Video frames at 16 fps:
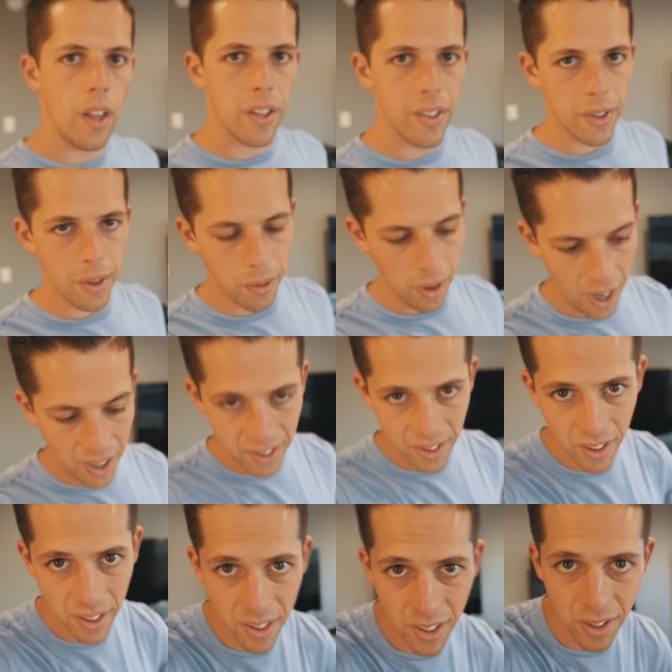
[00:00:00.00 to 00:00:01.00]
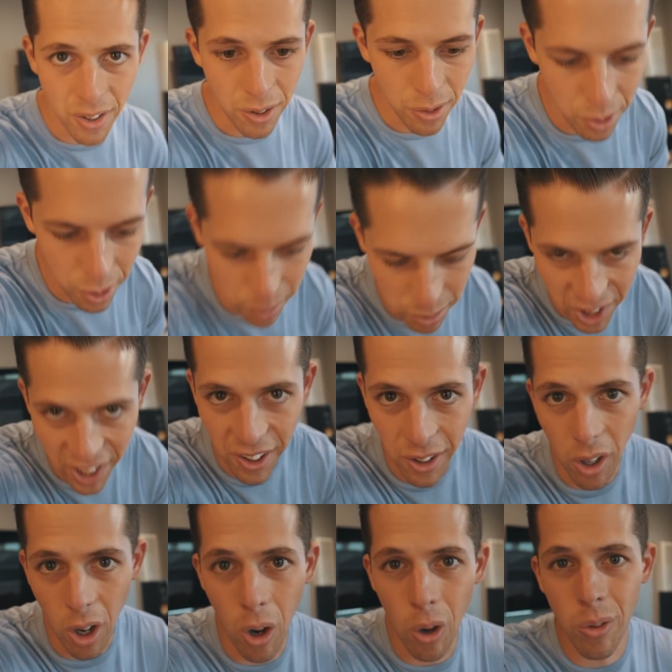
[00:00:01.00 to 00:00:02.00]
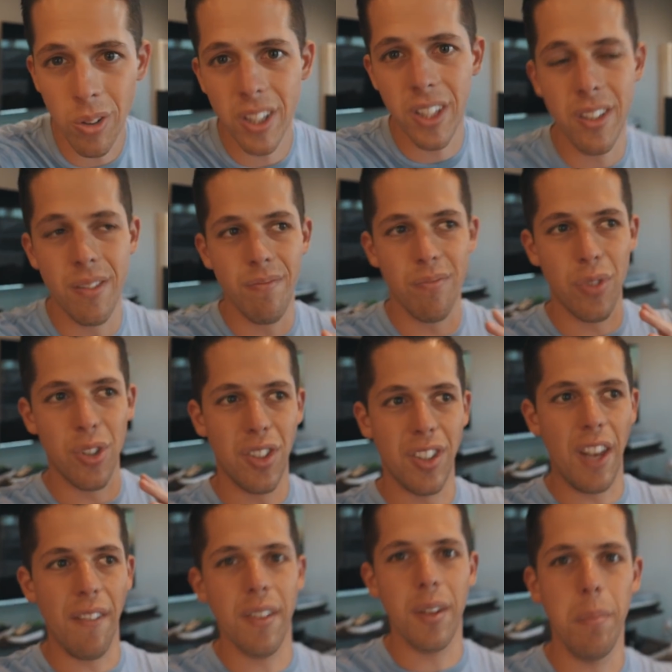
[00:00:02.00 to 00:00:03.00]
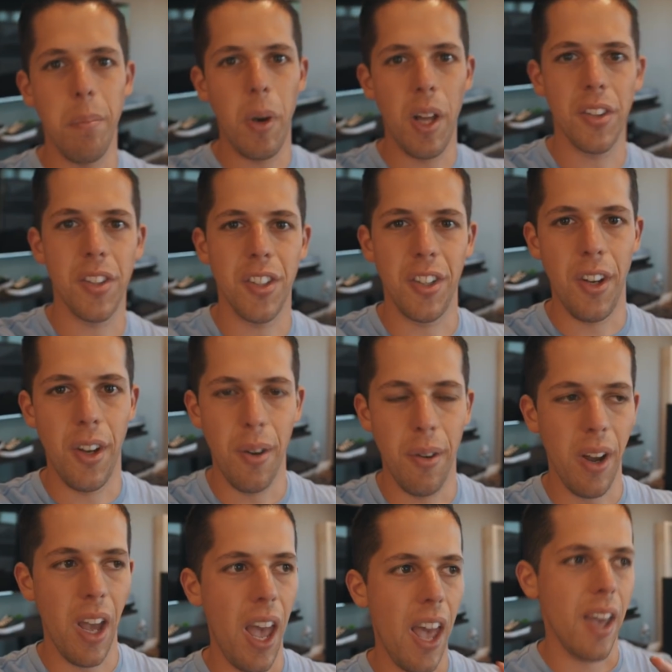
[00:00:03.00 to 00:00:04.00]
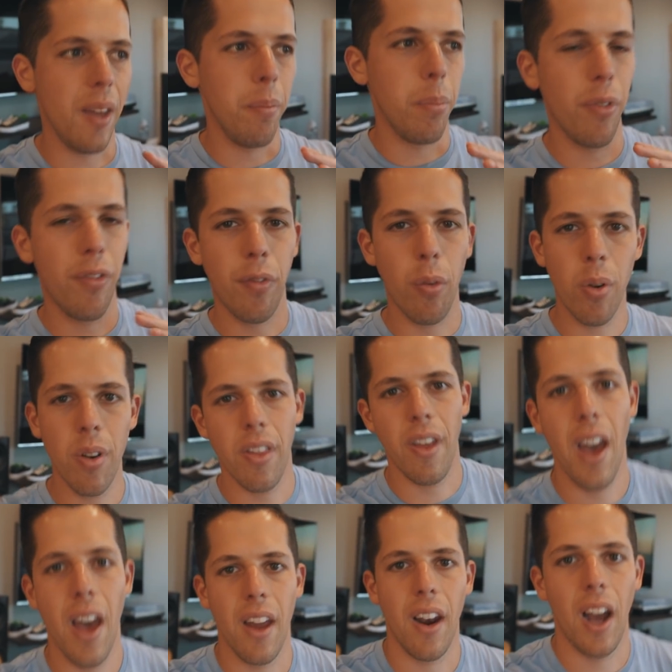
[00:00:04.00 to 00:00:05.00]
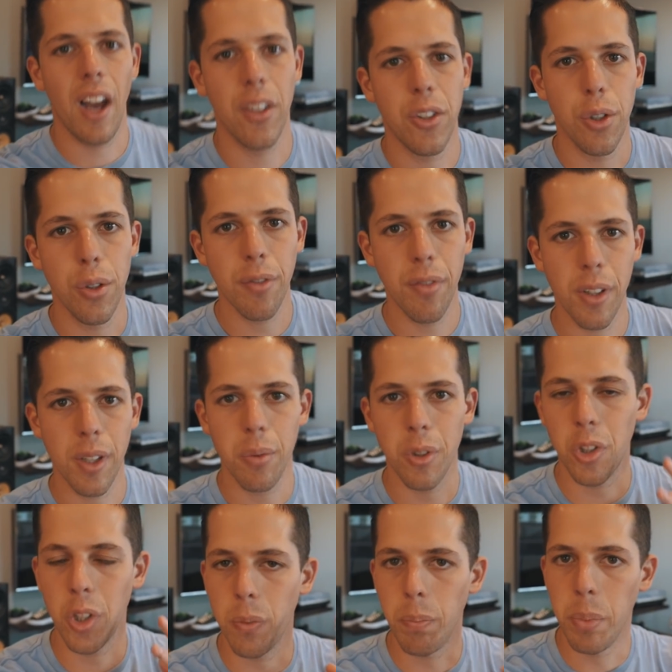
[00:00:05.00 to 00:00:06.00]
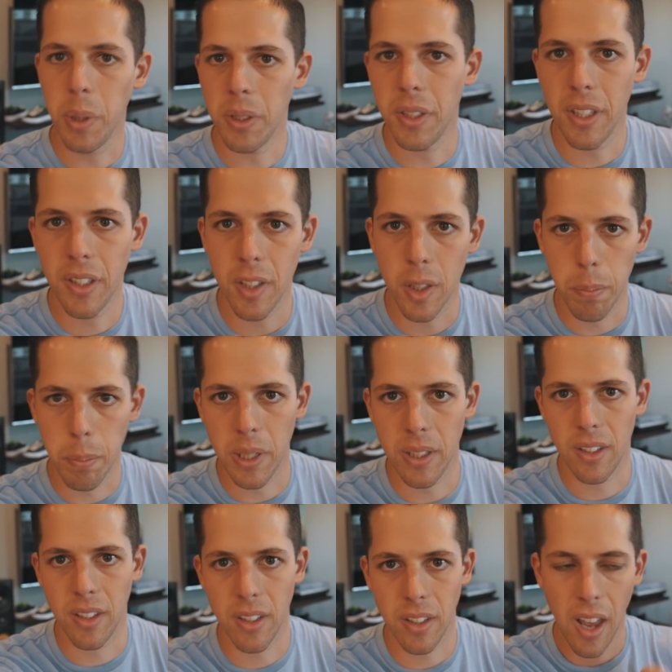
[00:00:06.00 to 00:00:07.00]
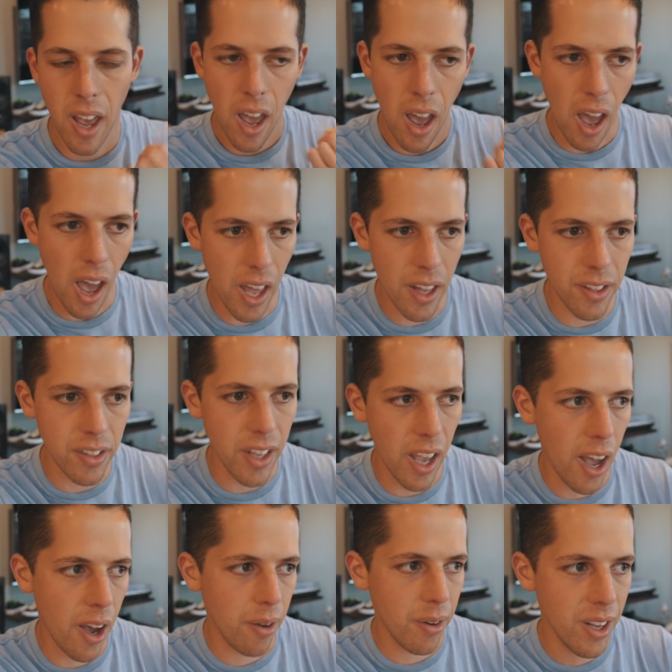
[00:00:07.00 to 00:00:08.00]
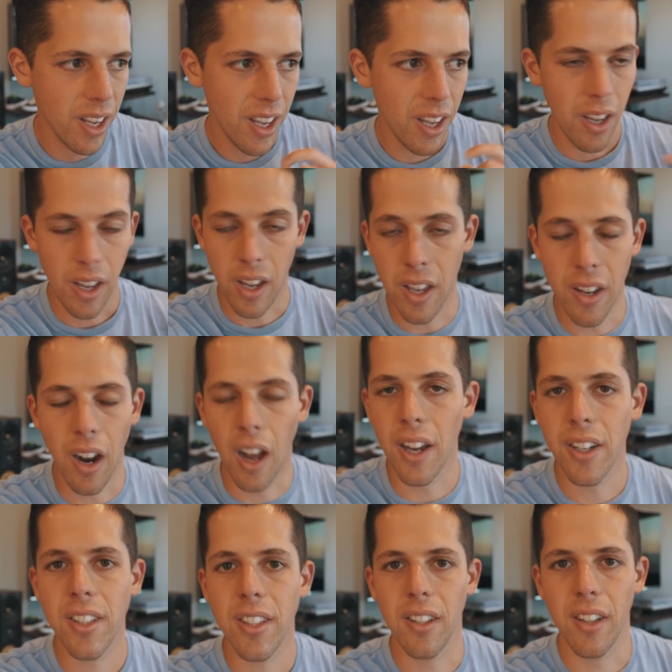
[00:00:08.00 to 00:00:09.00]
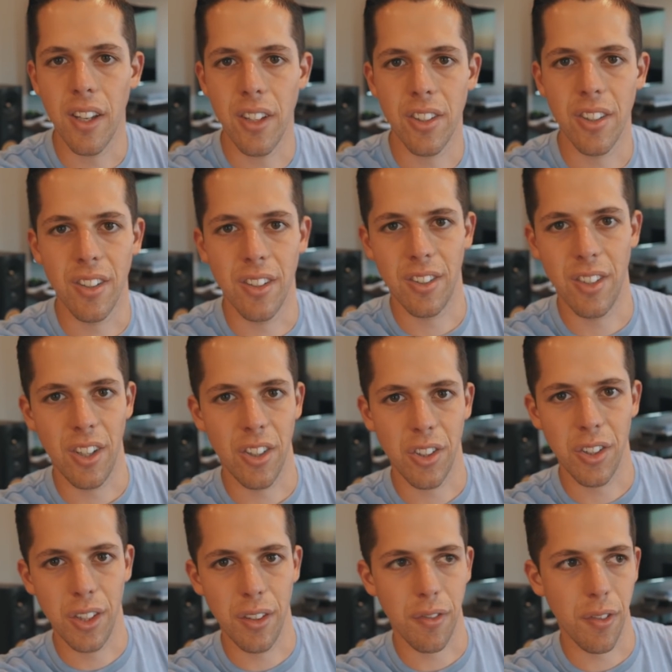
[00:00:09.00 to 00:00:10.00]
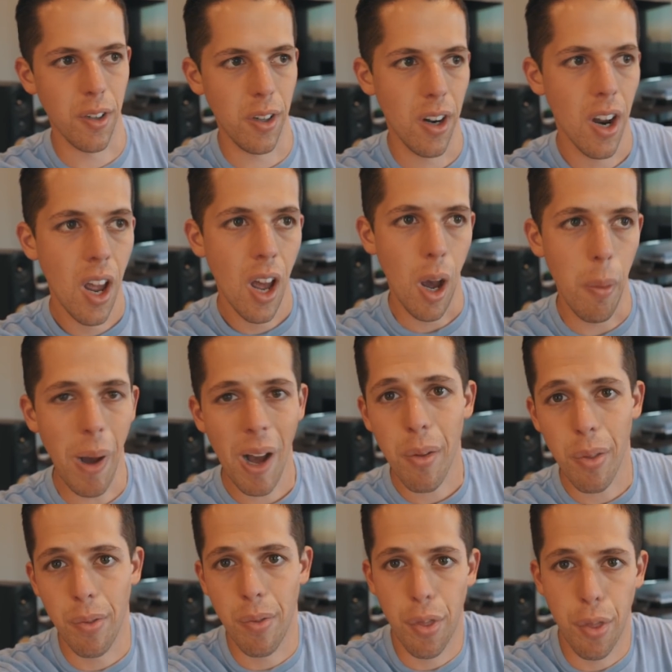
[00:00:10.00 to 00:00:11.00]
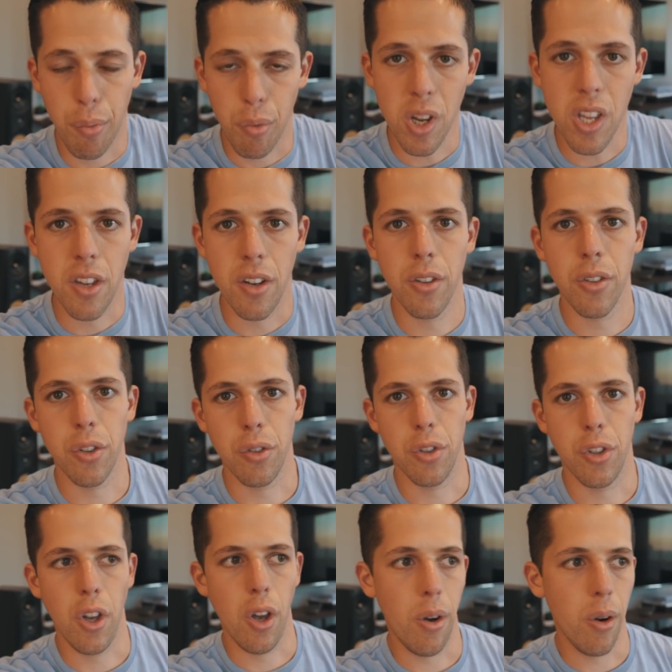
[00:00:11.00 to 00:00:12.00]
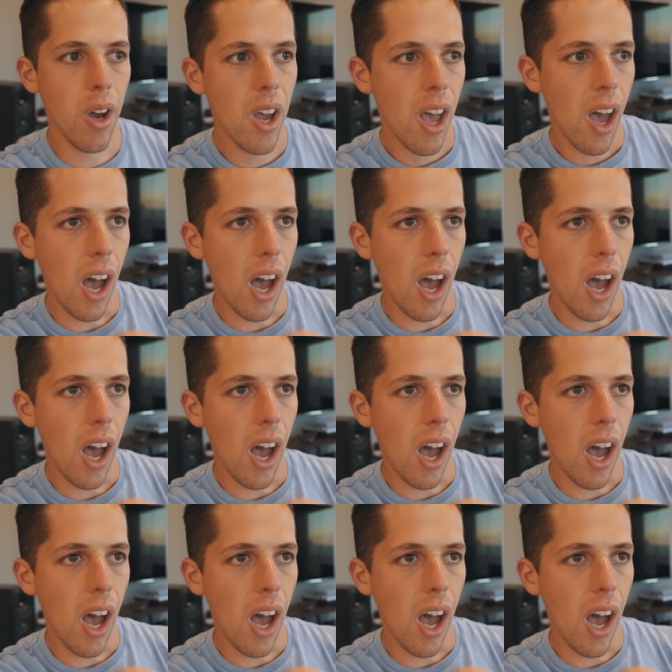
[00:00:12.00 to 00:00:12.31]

So I started this YouTube channel only seven months ago. And before that, I truthfully was just building this business head down in isolation, essentially, for about three years or so.